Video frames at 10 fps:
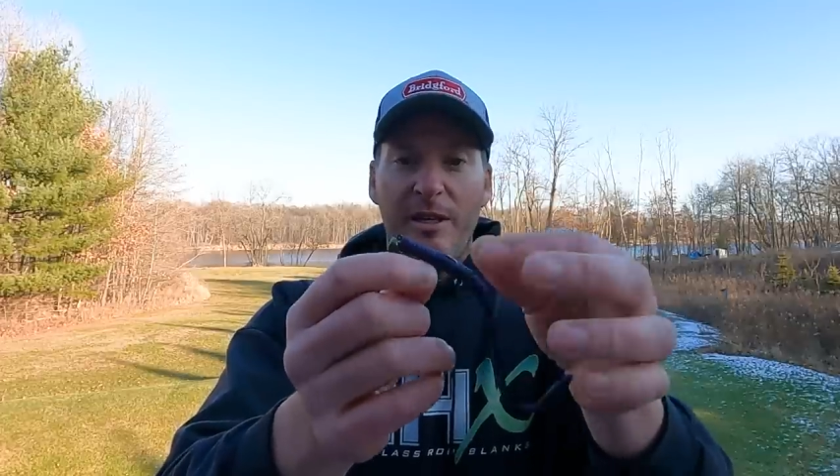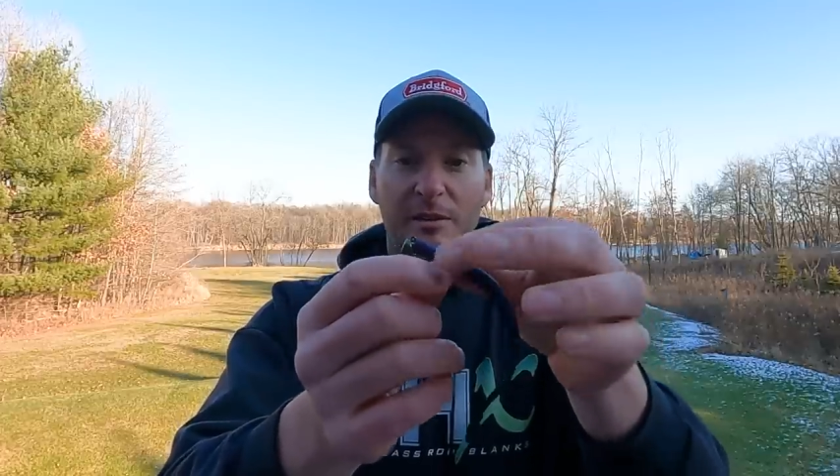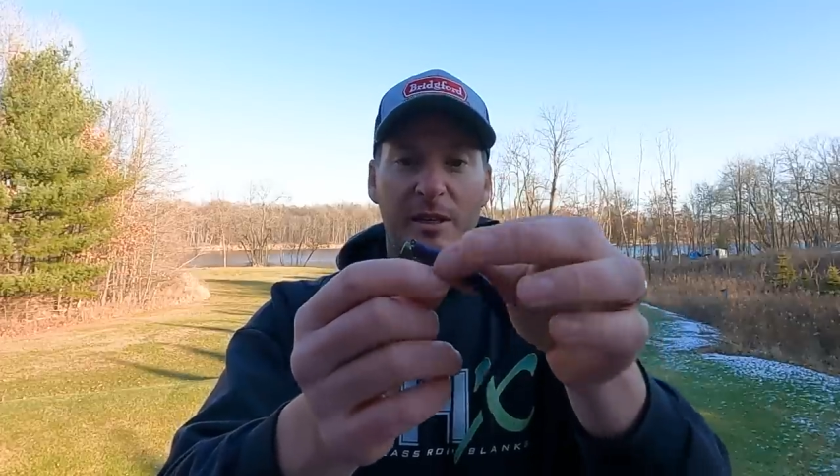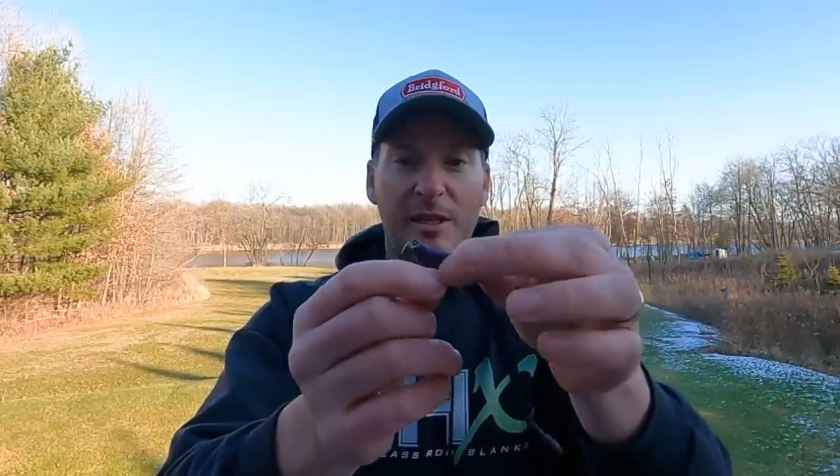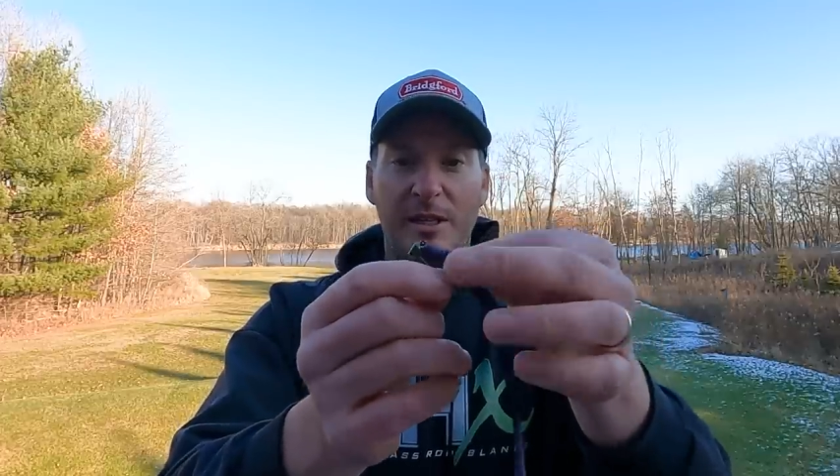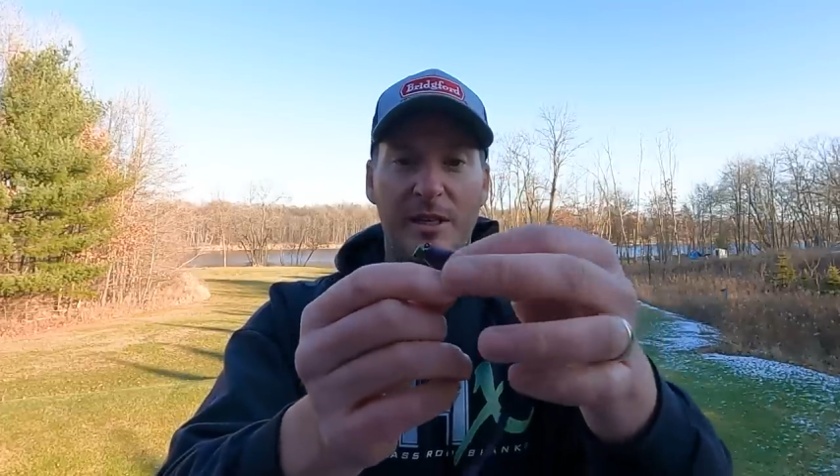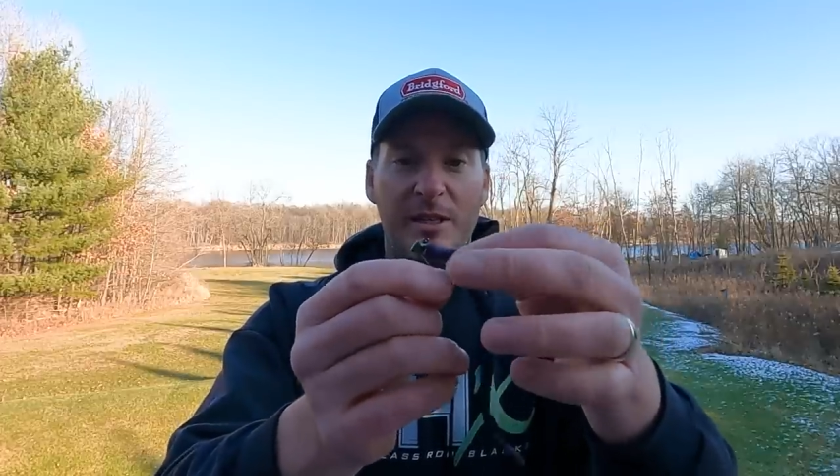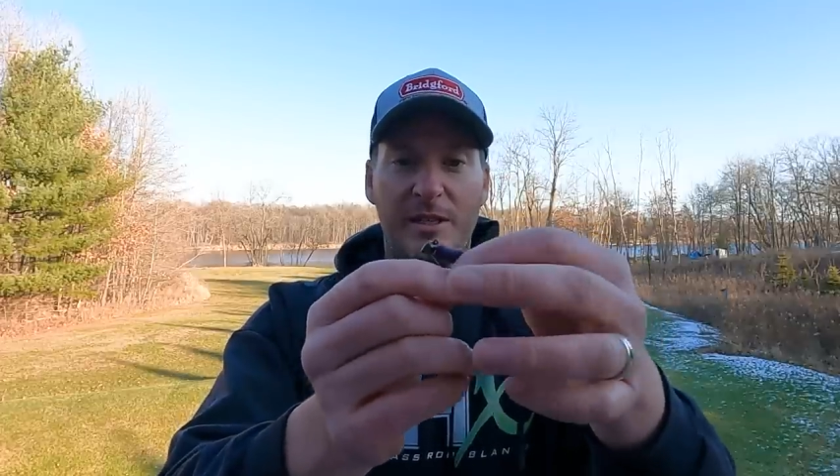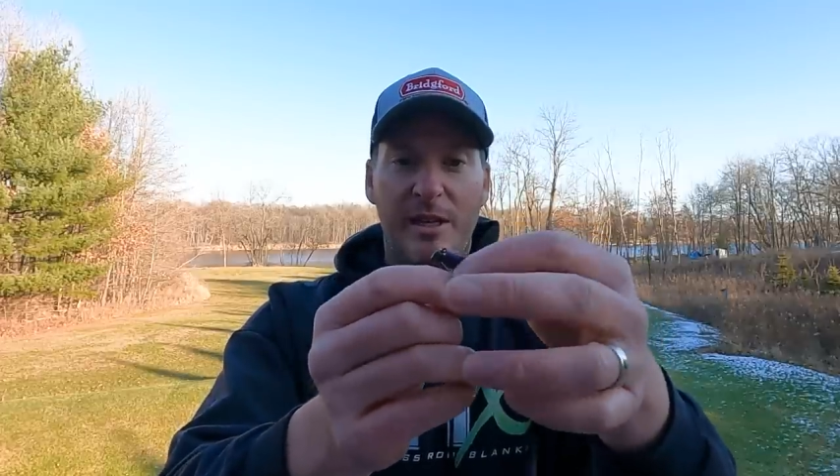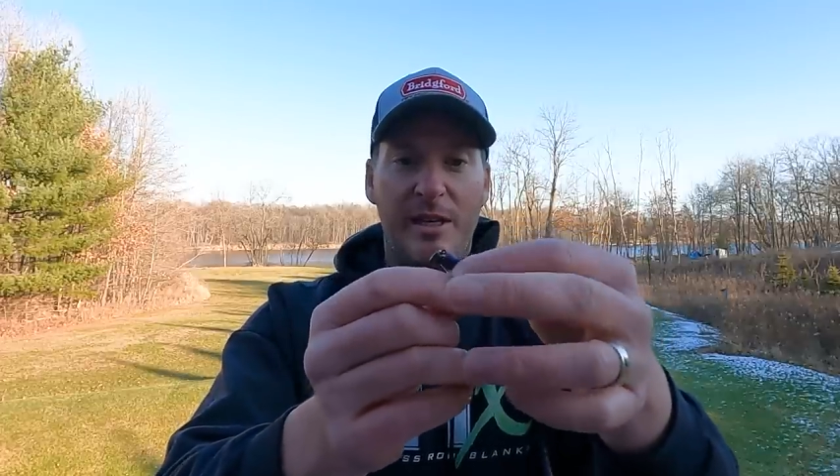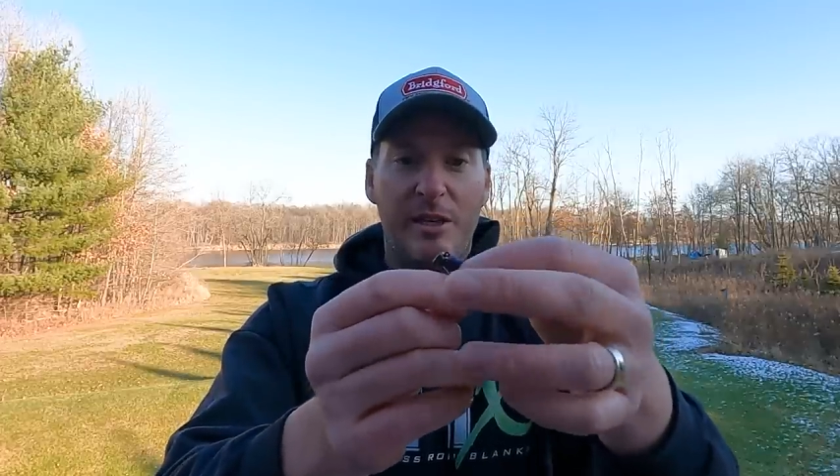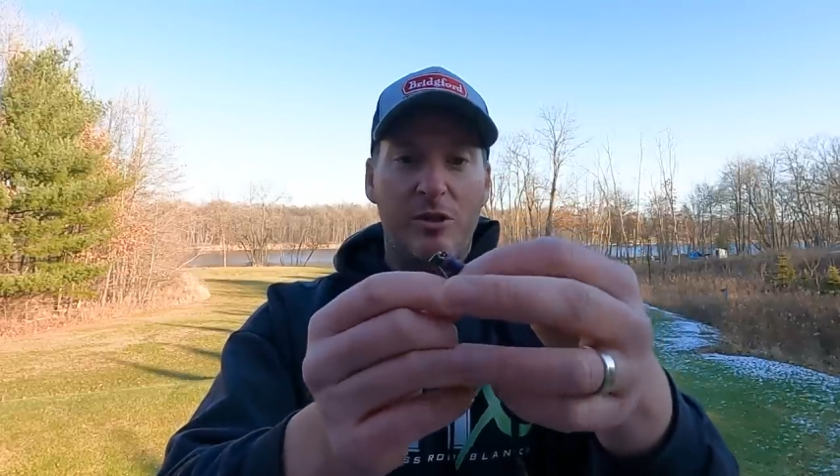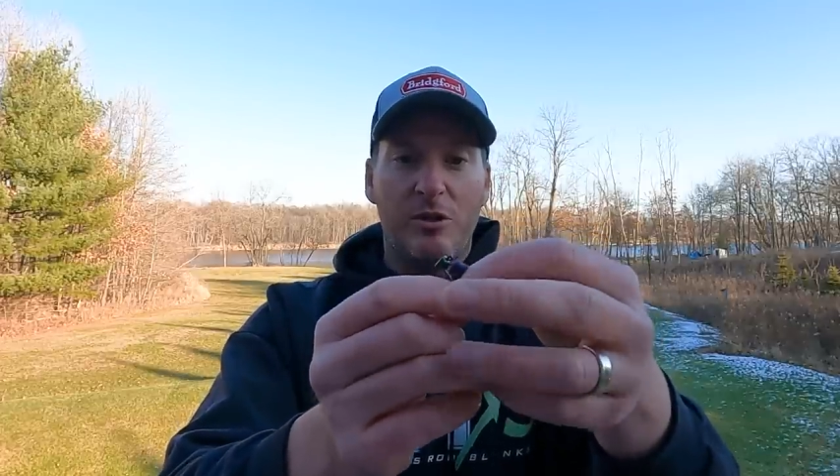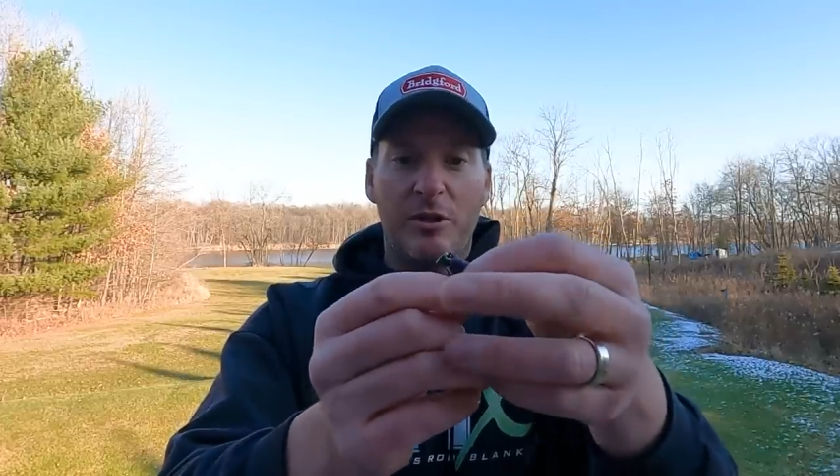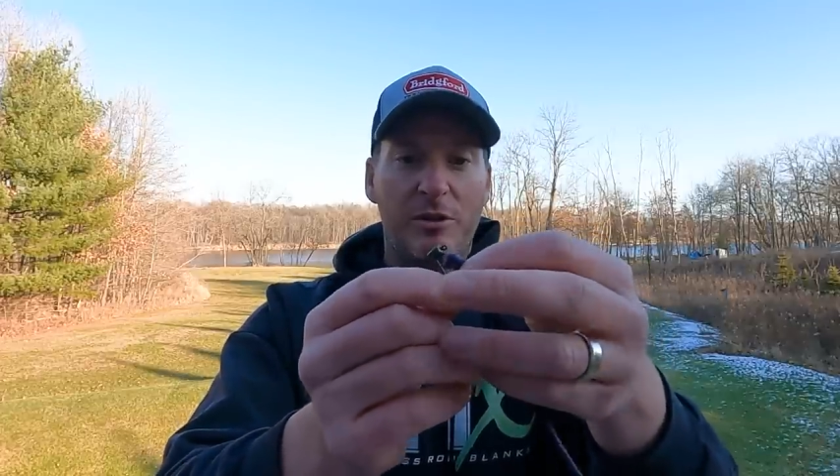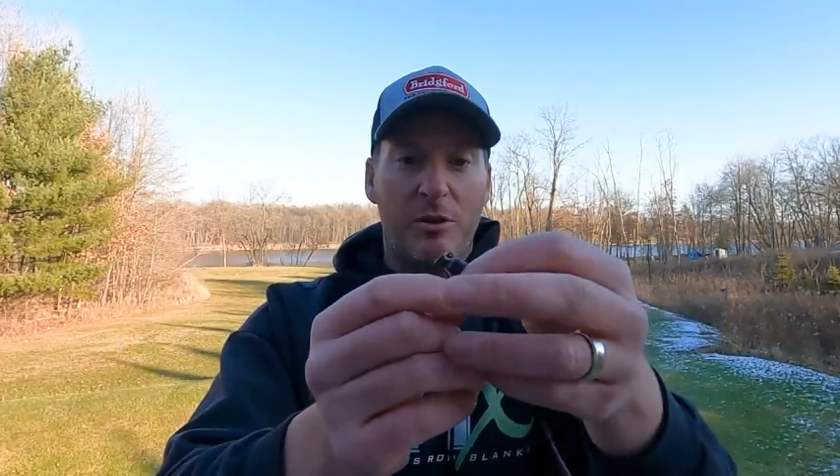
it it is a good